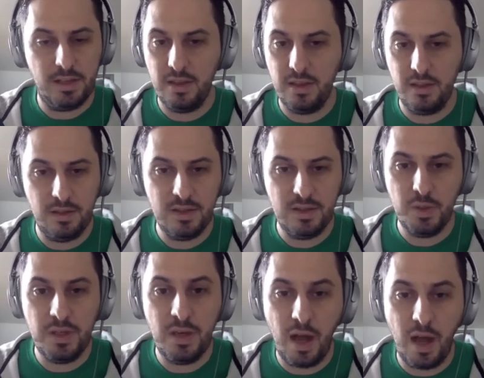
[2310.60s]
this
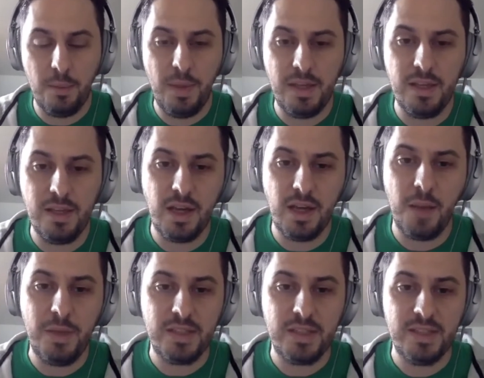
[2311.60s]
would not make
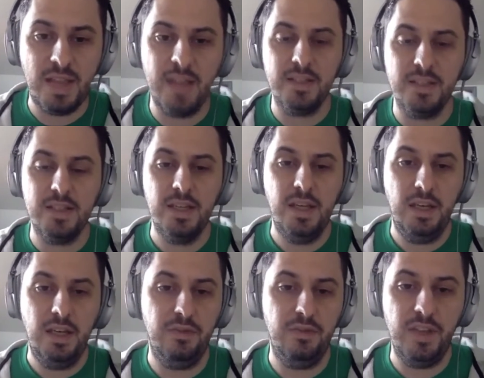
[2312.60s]
economic sense
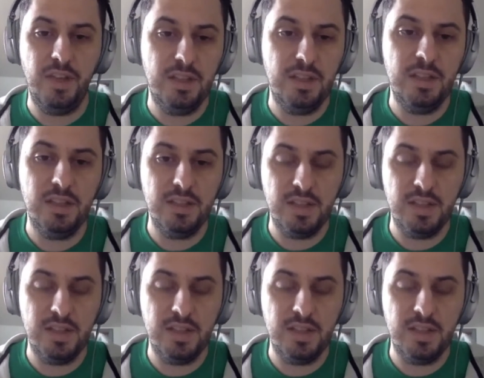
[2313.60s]
if they didn't